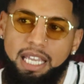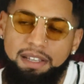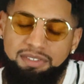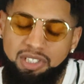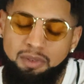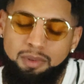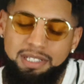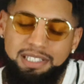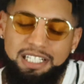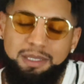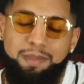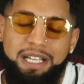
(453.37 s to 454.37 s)
if
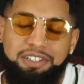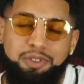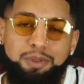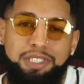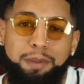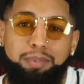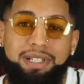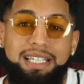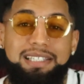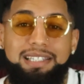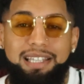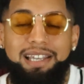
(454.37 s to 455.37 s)
someone's expecting you to
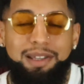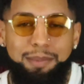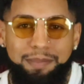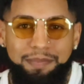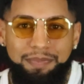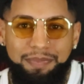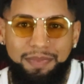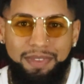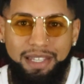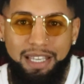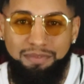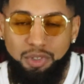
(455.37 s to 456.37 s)
please them,
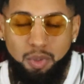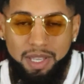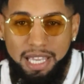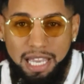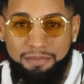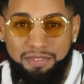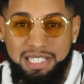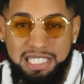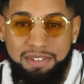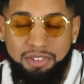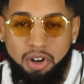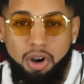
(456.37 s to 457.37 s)
if
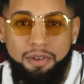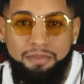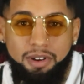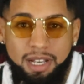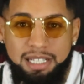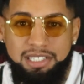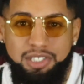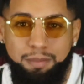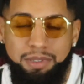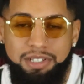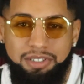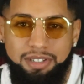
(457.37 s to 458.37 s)
it's even hard for us to
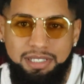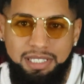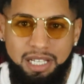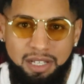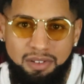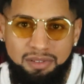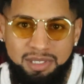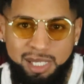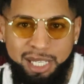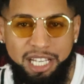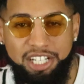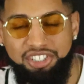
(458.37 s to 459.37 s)
please ourselves,
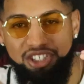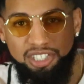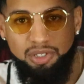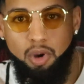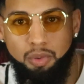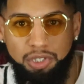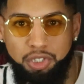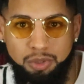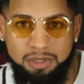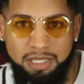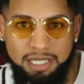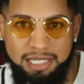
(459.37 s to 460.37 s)
and she's holding
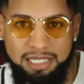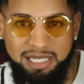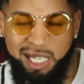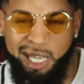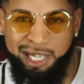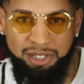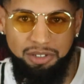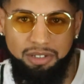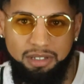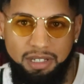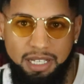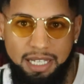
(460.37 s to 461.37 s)
you to this
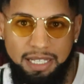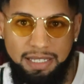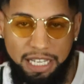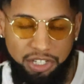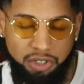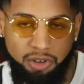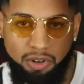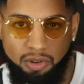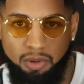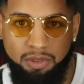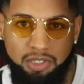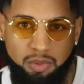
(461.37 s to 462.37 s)
standard that you're her
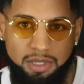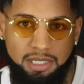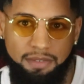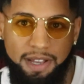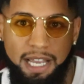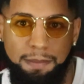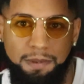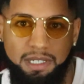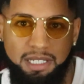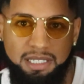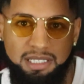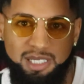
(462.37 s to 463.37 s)
only source of
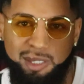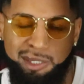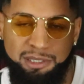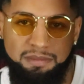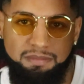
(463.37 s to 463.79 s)
happiness,